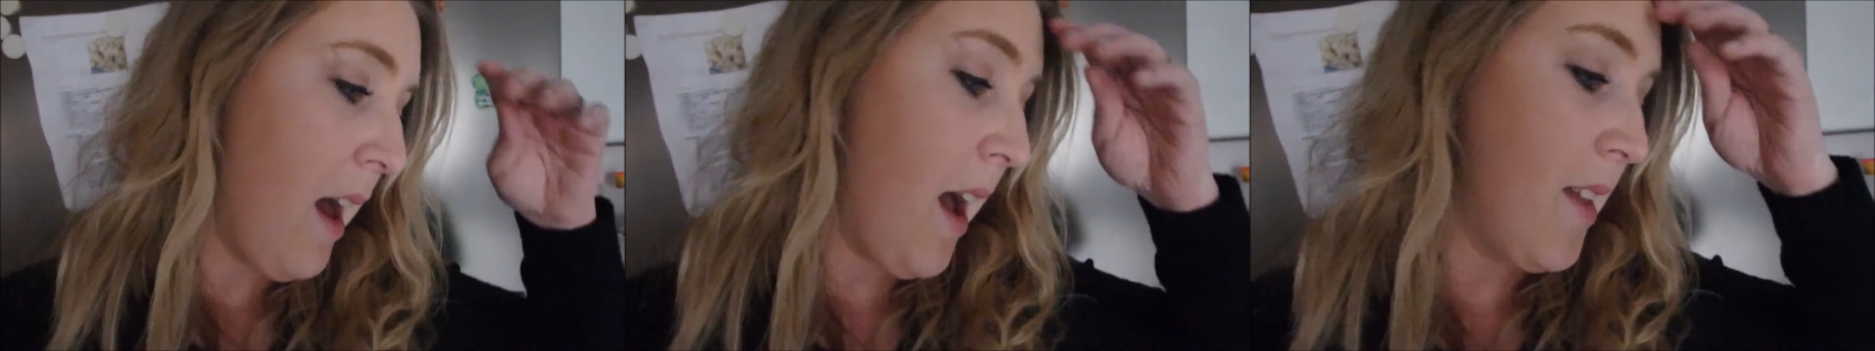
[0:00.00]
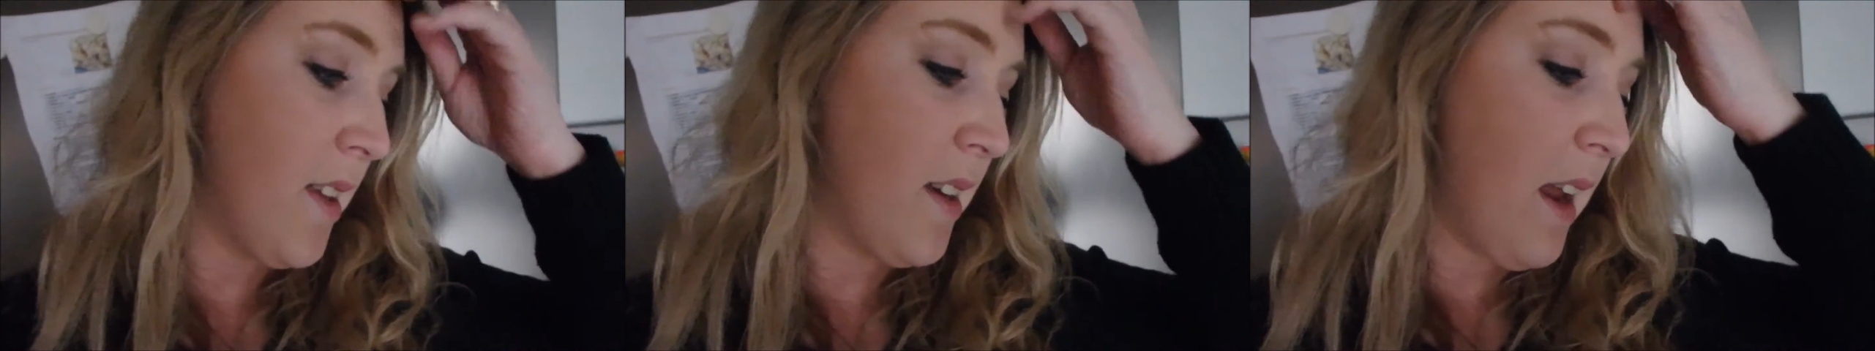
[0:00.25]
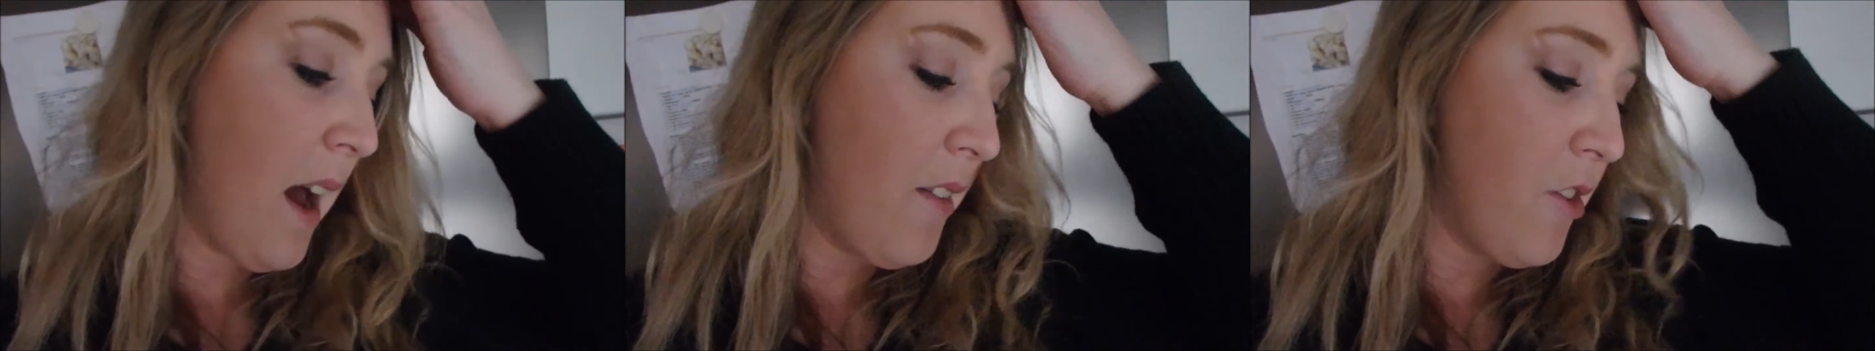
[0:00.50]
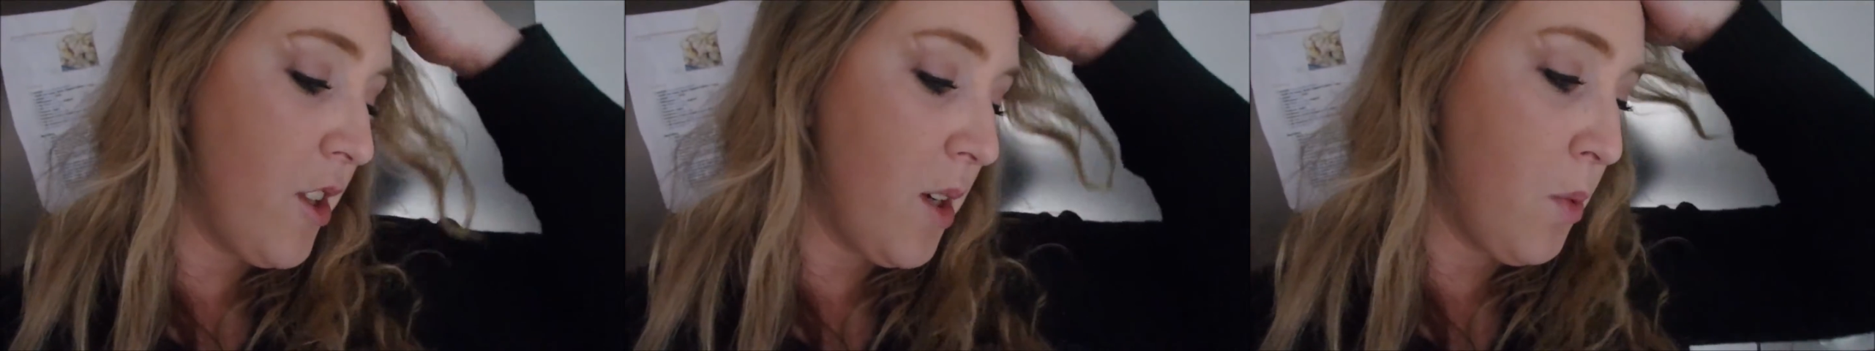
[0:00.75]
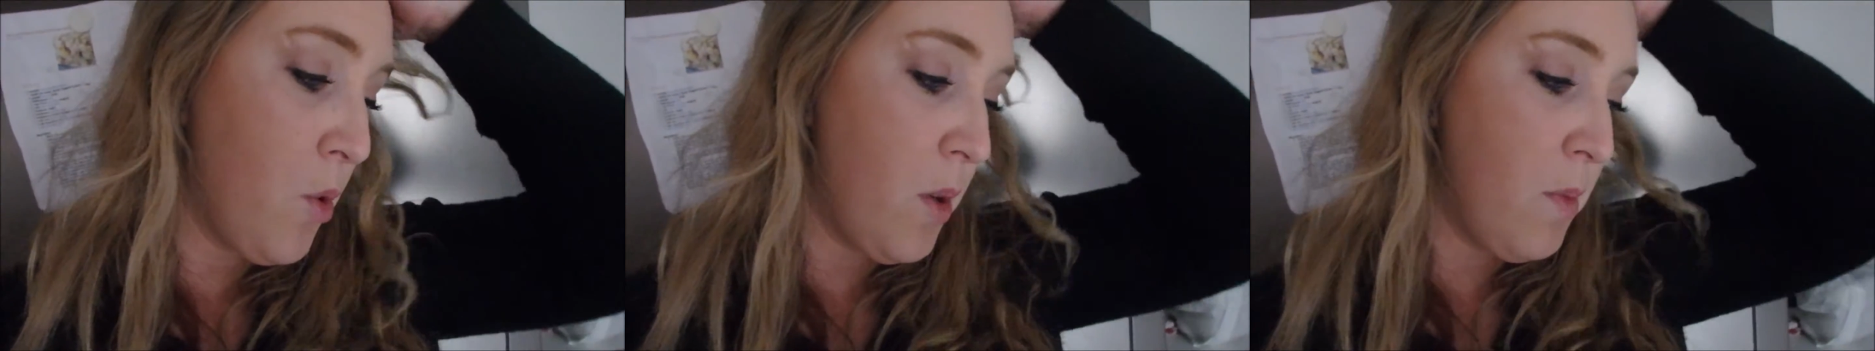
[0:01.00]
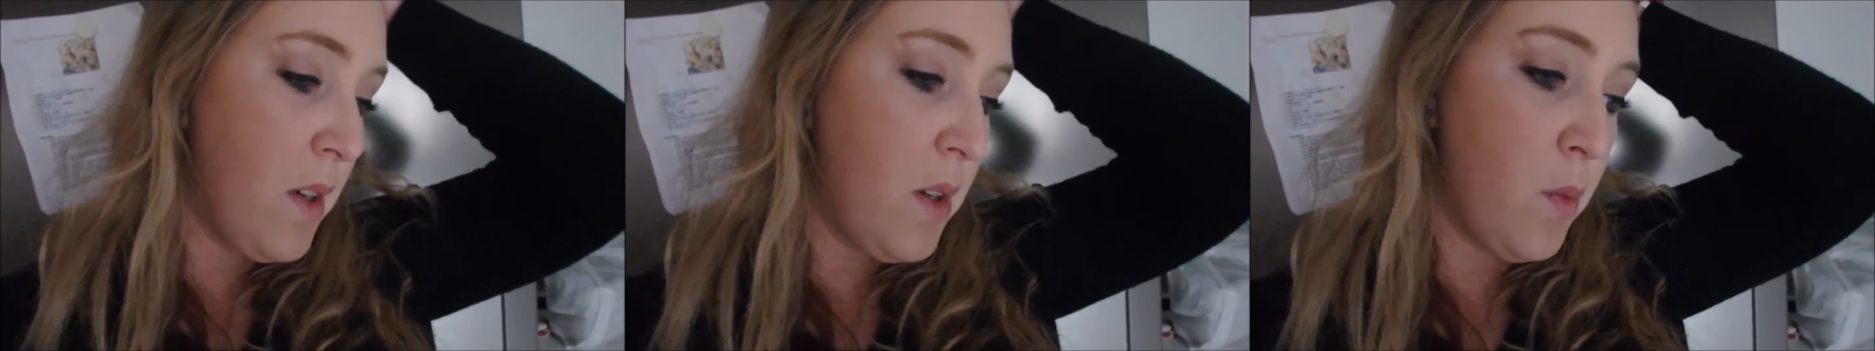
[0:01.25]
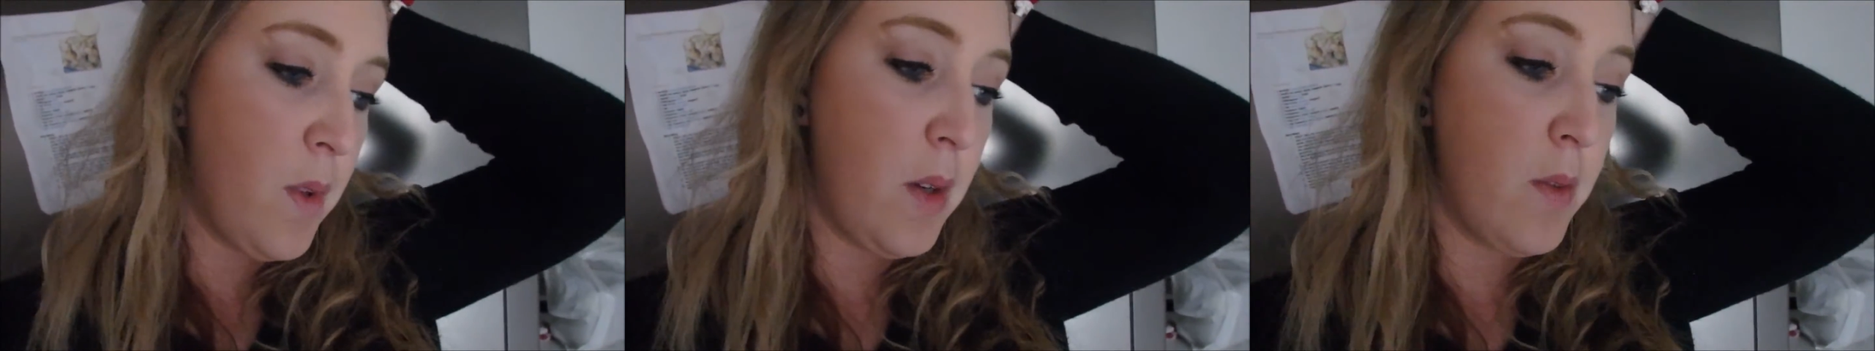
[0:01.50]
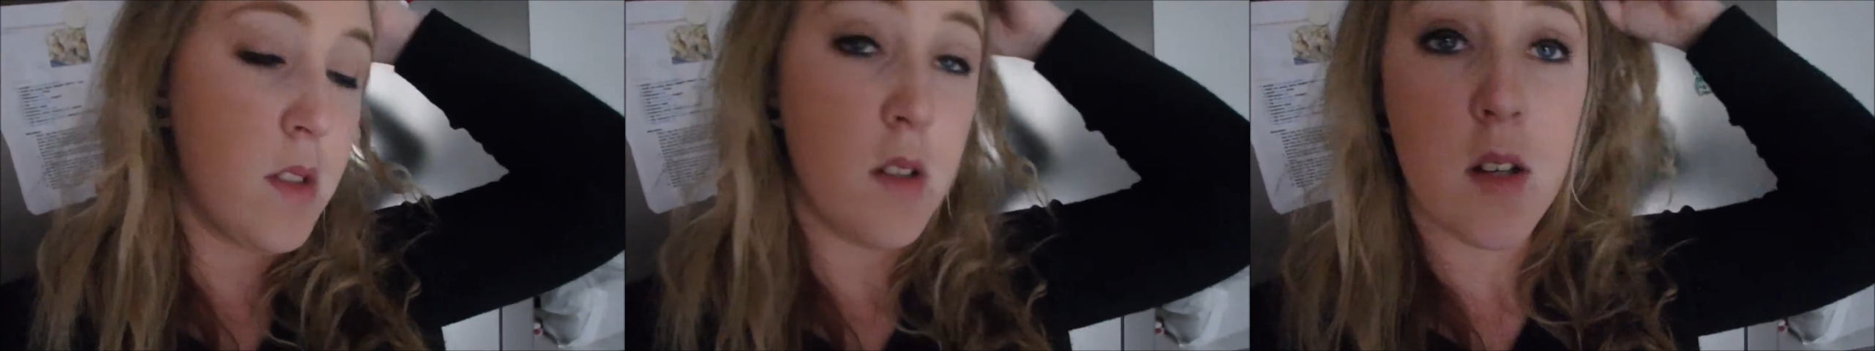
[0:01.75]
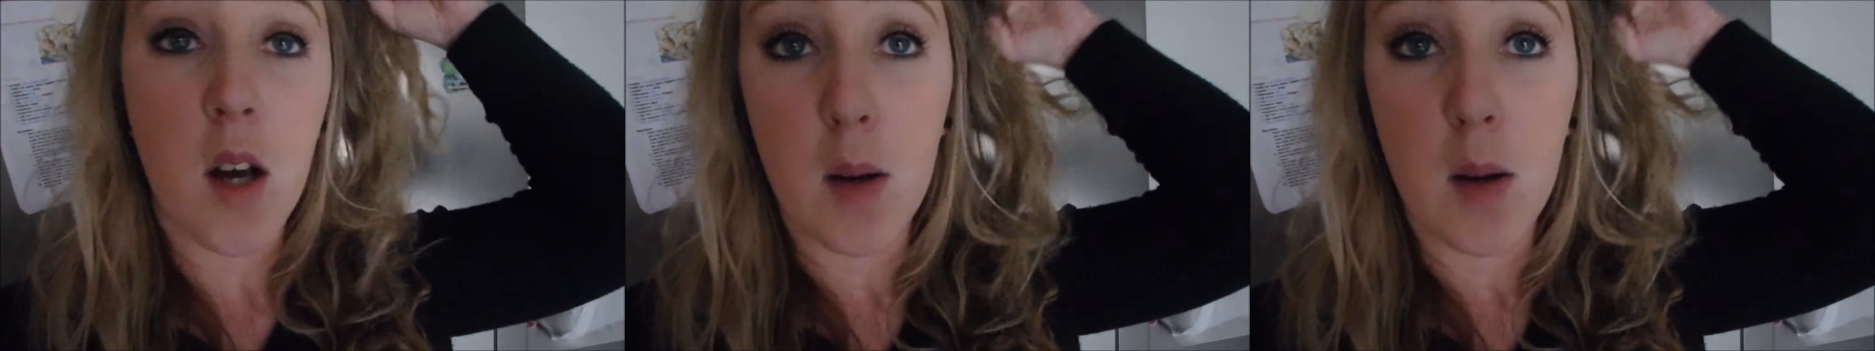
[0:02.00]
And then after the appointment, we went to the